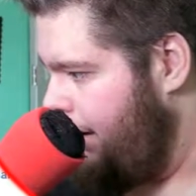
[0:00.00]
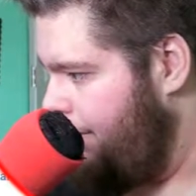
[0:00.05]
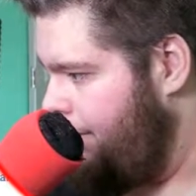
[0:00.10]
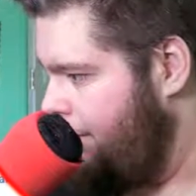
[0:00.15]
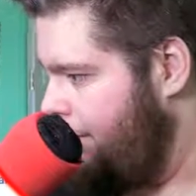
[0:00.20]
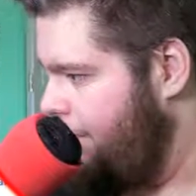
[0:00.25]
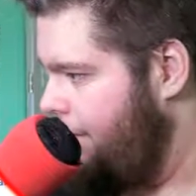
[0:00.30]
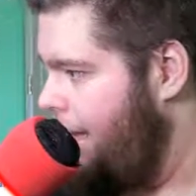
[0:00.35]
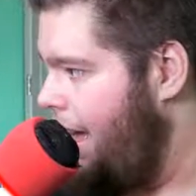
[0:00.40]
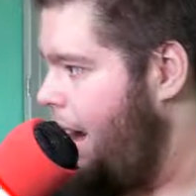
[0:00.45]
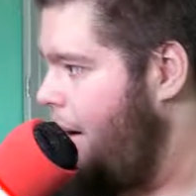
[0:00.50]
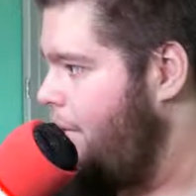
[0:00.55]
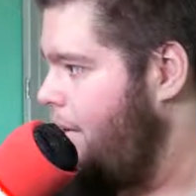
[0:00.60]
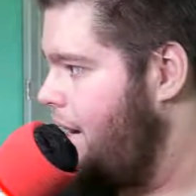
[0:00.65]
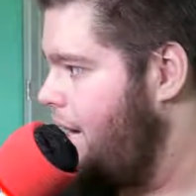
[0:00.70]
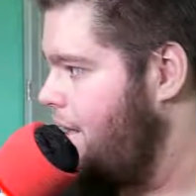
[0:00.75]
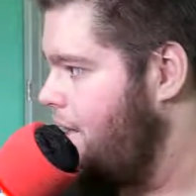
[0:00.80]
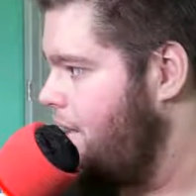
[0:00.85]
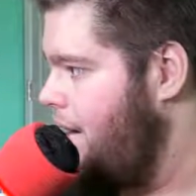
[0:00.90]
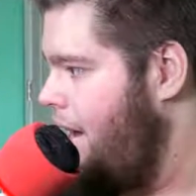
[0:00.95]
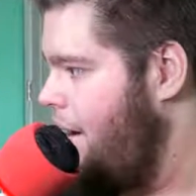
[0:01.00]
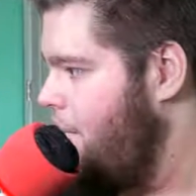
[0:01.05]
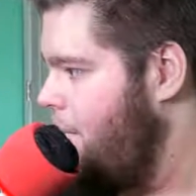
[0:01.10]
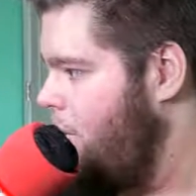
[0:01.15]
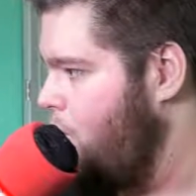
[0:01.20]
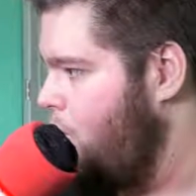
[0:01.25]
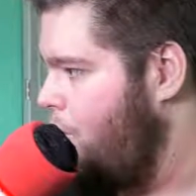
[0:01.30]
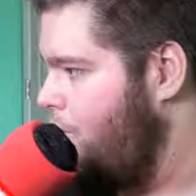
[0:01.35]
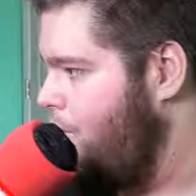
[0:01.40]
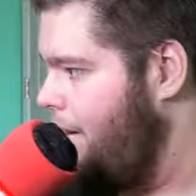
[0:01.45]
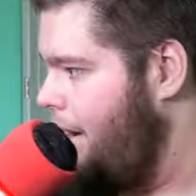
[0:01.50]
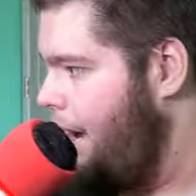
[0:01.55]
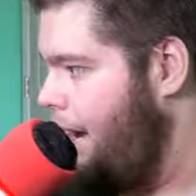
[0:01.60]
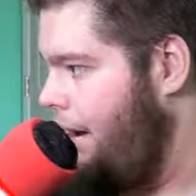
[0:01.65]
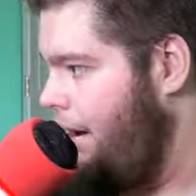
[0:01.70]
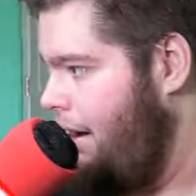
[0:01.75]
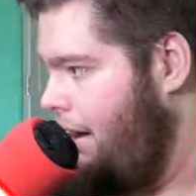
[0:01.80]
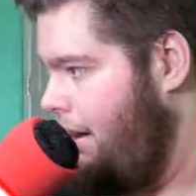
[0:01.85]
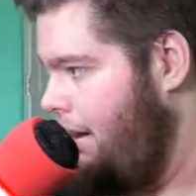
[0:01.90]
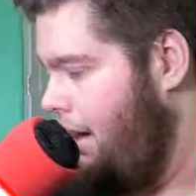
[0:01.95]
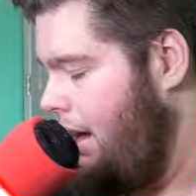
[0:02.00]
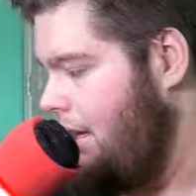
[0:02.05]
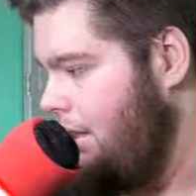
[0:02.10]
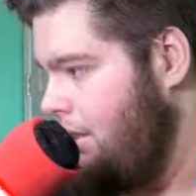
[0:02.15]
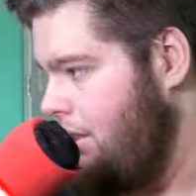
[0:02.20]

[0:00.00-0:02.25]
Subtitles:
even in that one I still have my normal hair.